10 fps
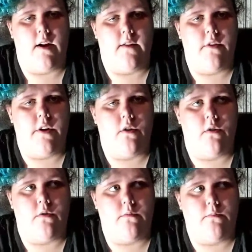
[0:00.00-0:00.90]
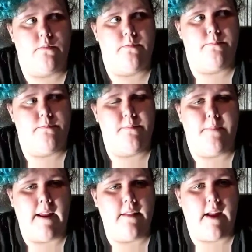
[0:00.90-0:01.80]
Even though
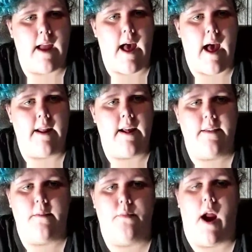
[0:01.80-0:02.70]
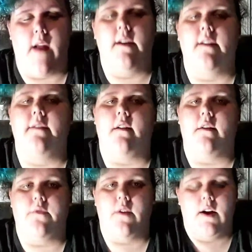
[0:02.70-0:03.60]
mainly adding and subtracting and
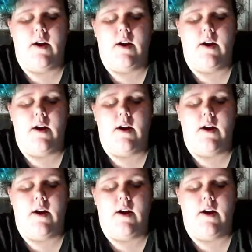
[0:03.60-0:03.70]
stuff.